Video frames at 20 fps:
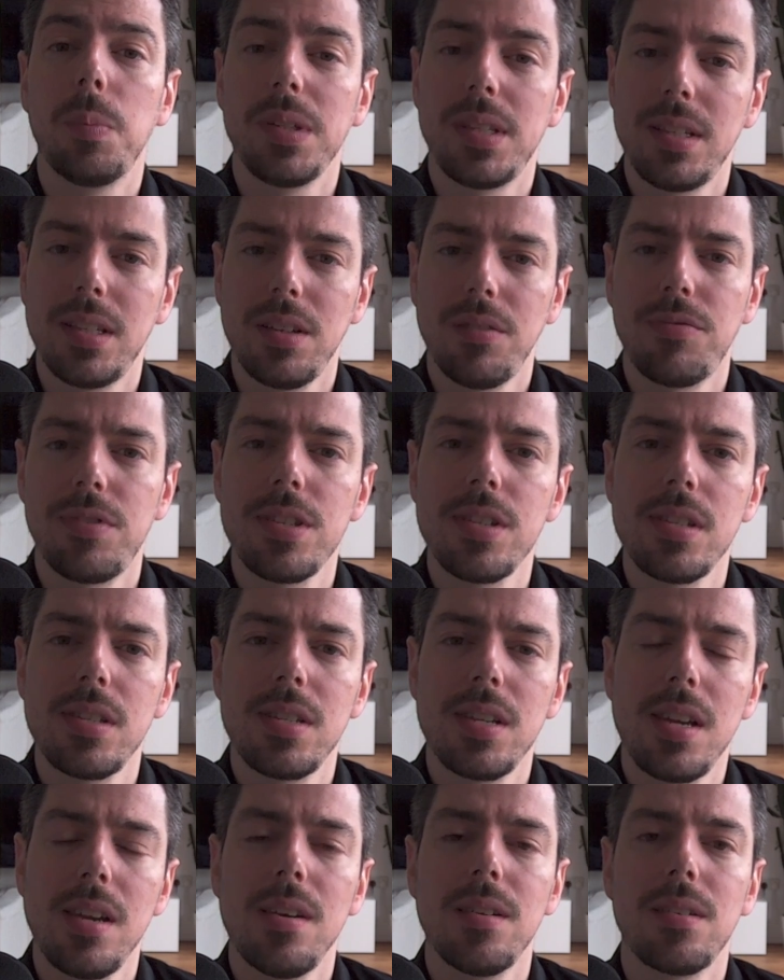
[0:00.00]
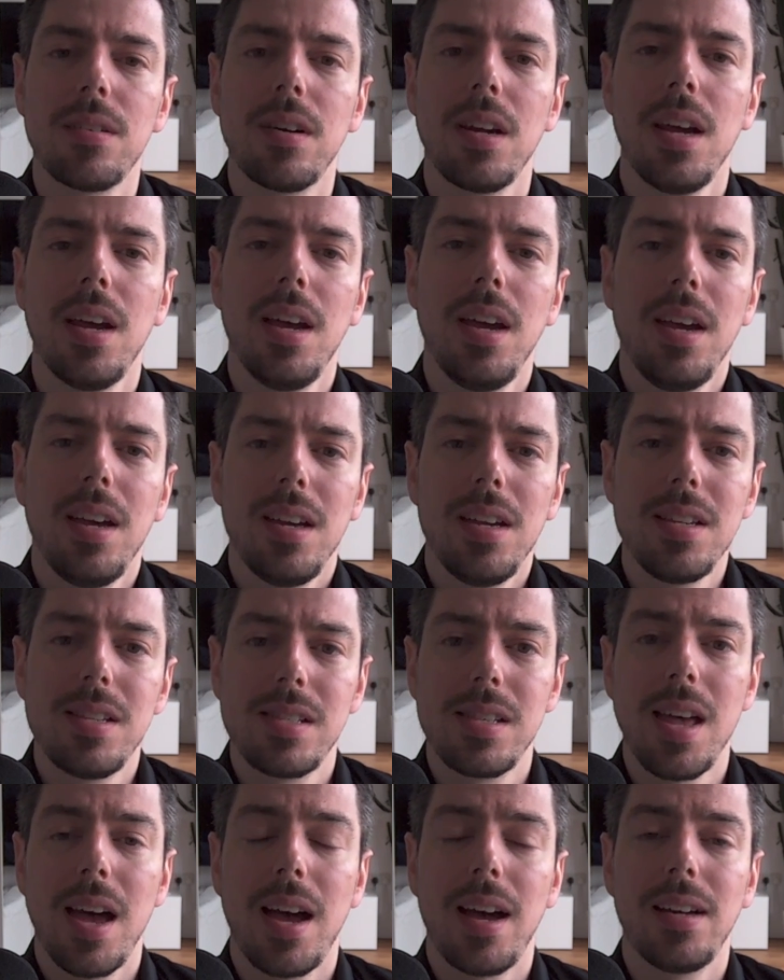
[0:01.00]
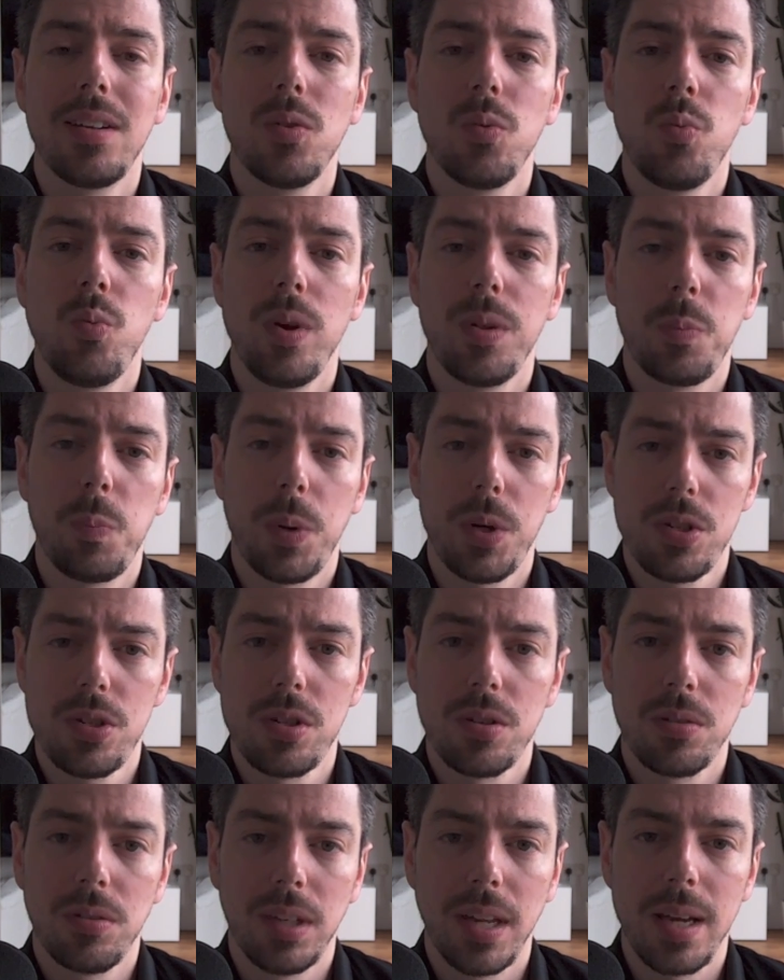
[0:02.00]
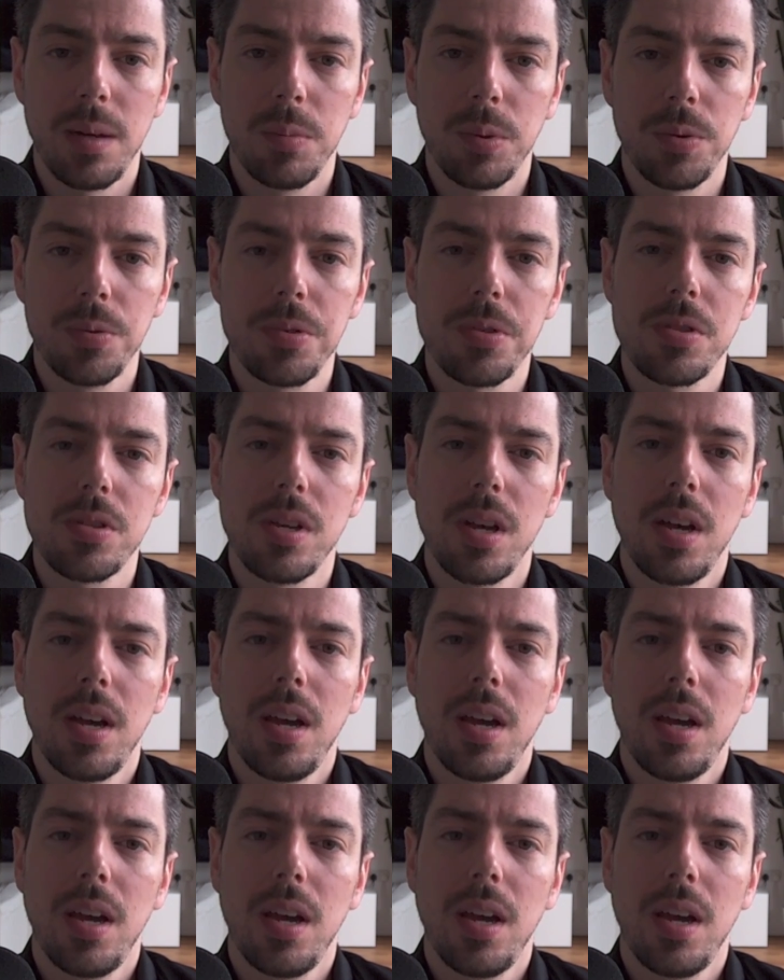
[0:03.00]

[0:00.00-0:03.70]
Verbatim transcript: But the difference here is that with personal labels,